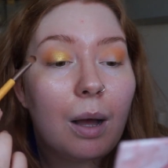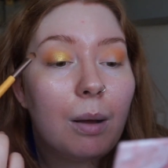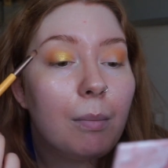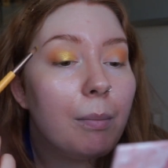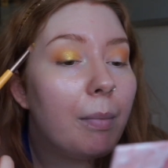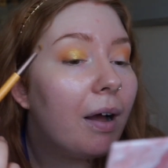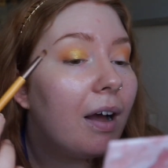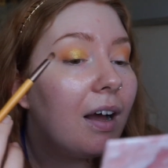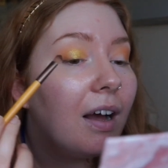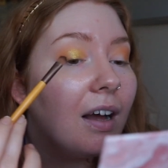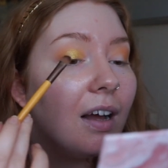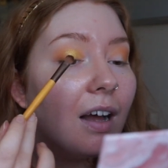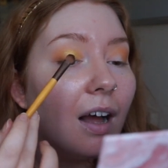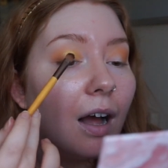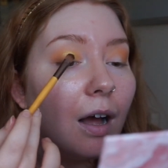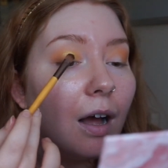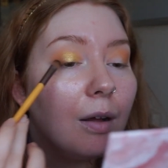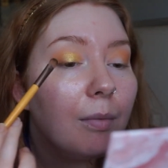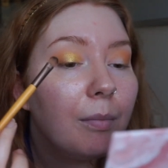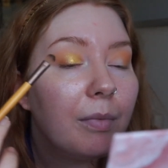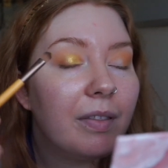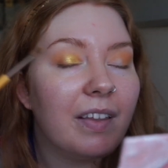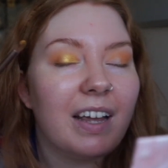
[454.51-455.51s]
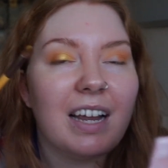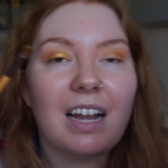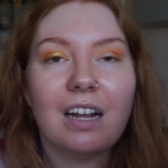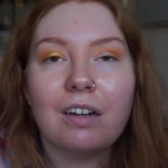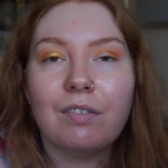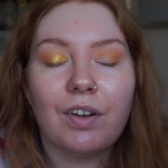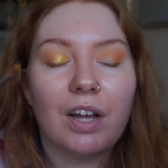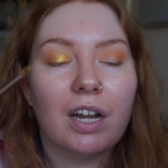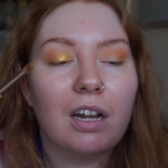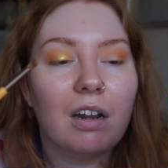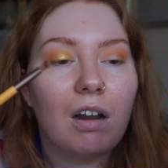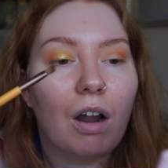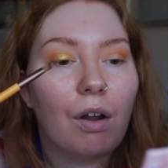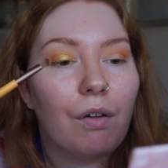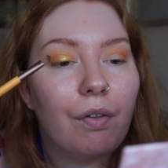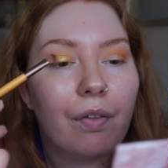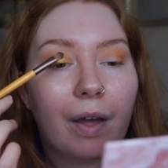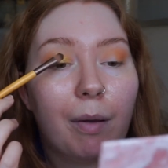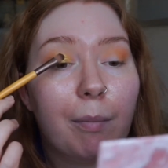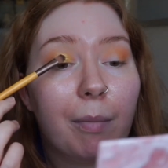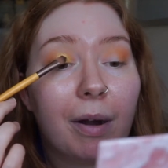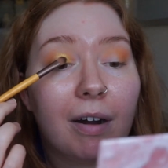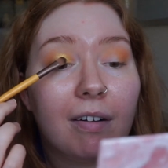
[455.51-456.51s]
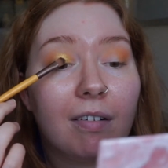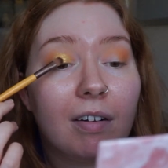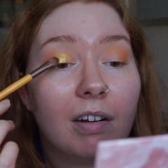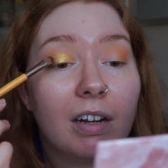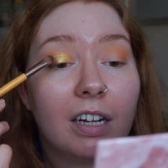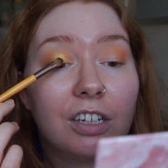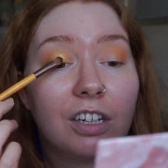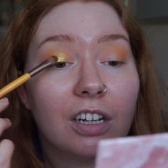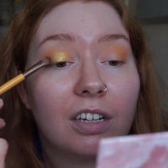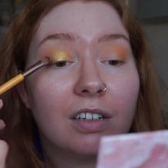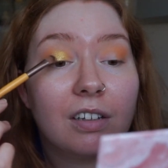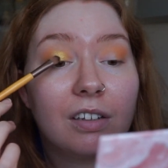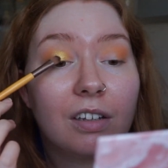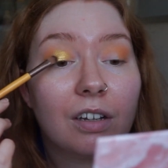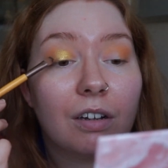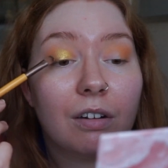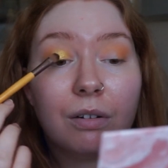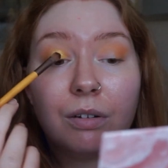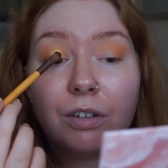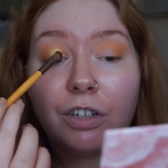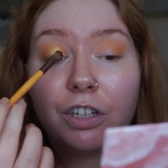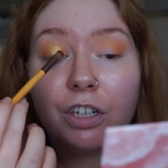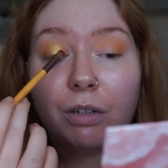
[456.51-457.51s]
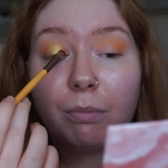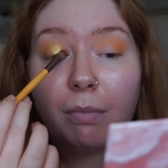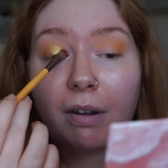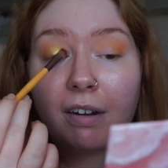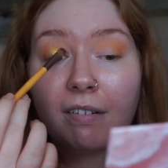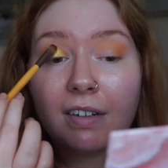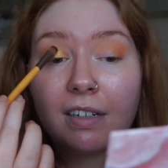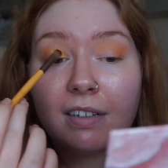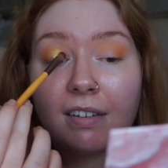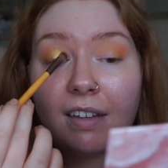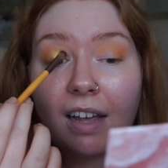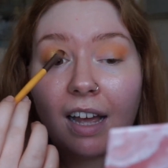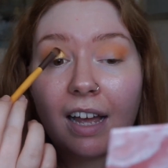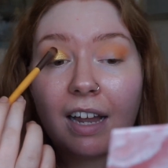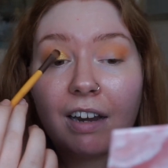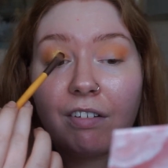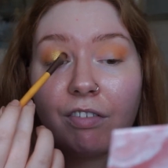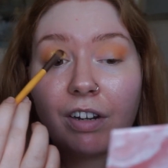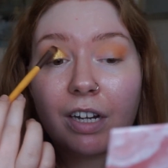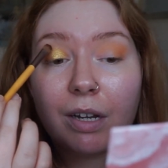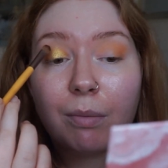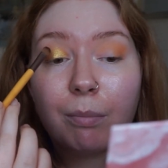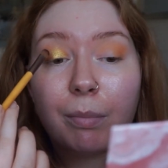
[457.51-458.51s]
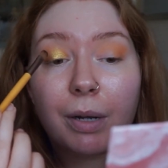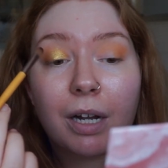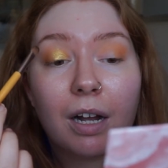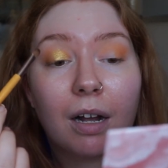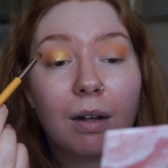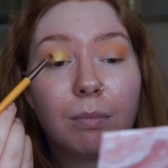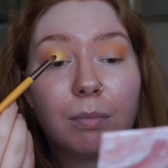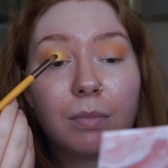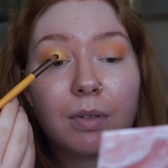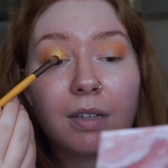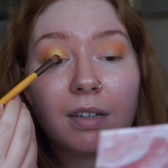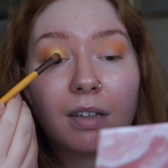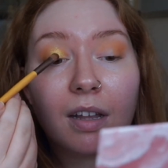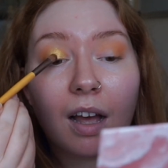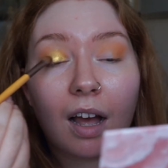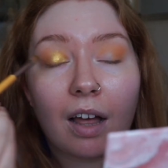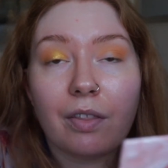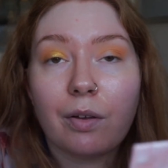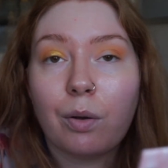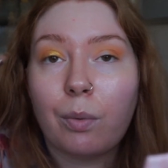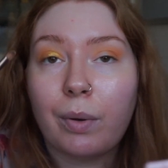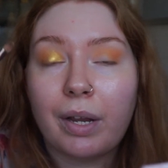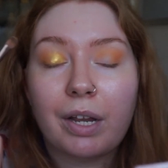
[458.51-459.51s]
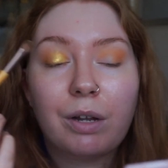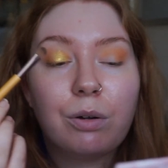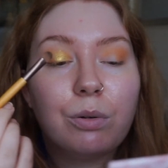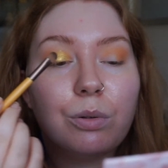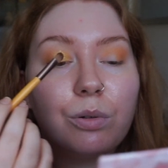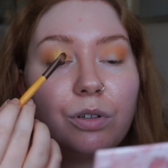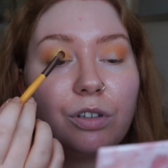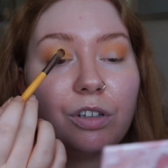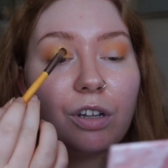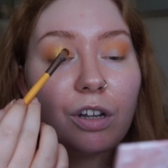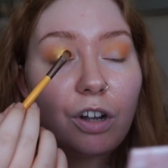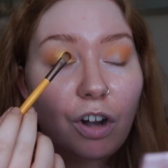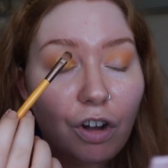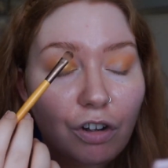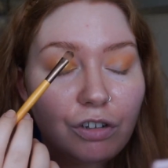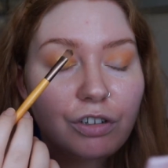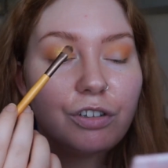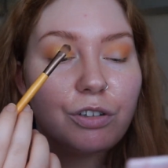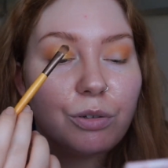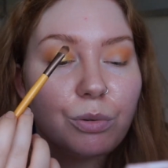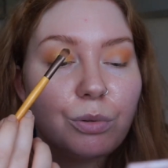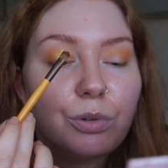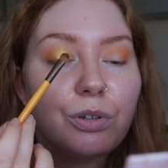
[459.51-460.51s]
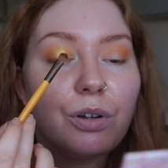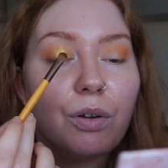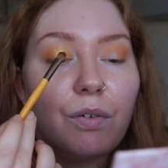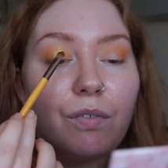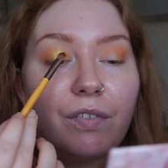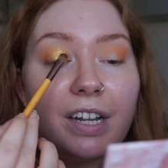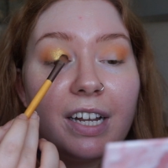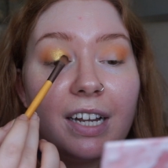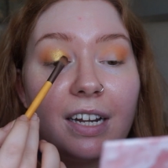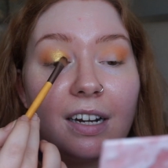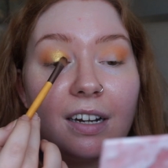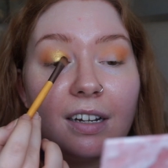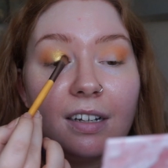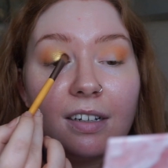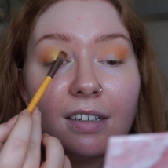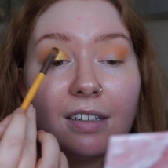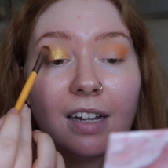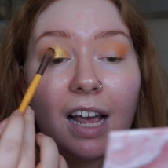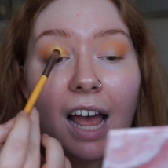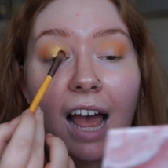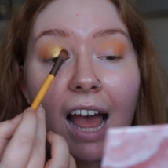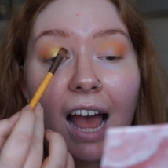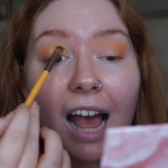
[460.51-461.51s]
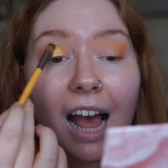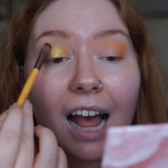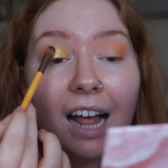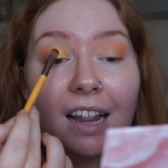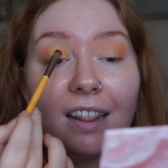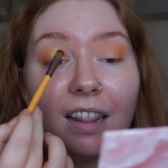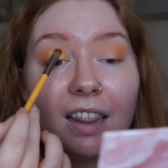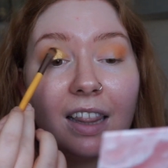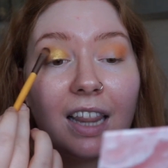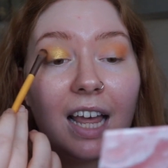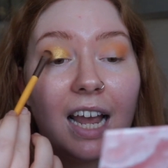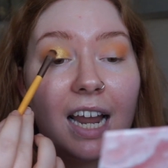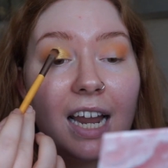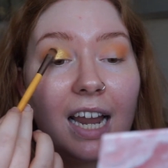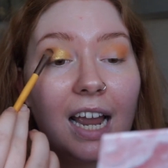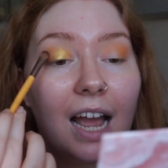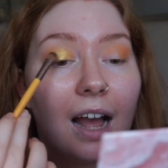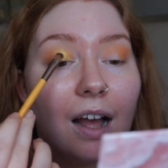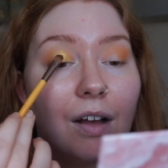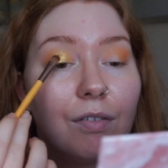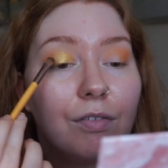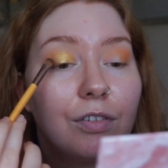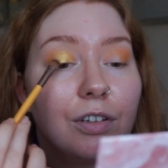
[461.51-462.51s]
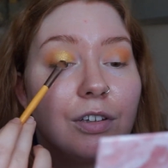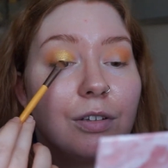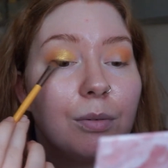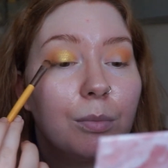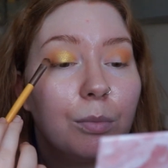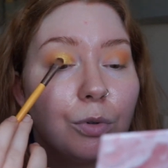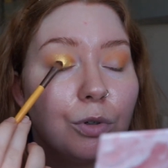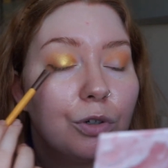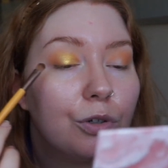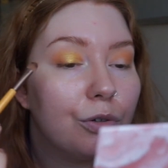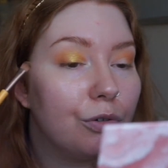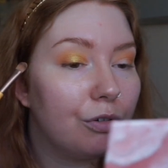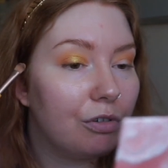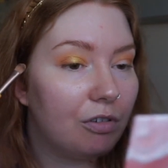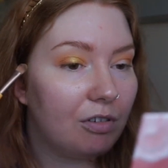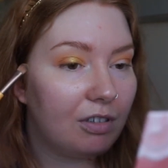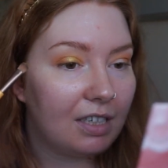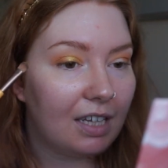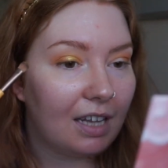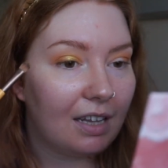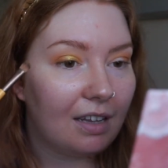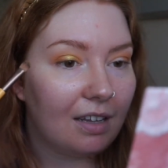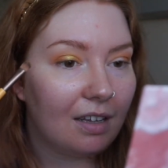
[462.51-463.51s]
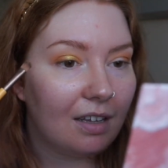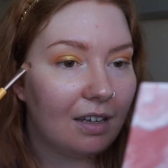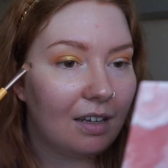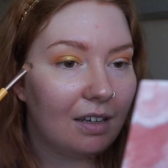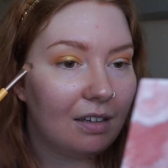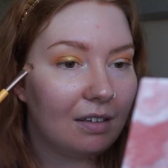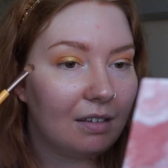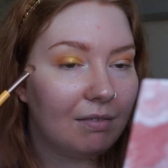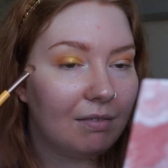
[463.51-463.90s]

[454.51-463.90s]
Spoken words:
But they kind of annul their marriage, and so she marries Henry and becomes the Queen Consort of England, and they have some more children together.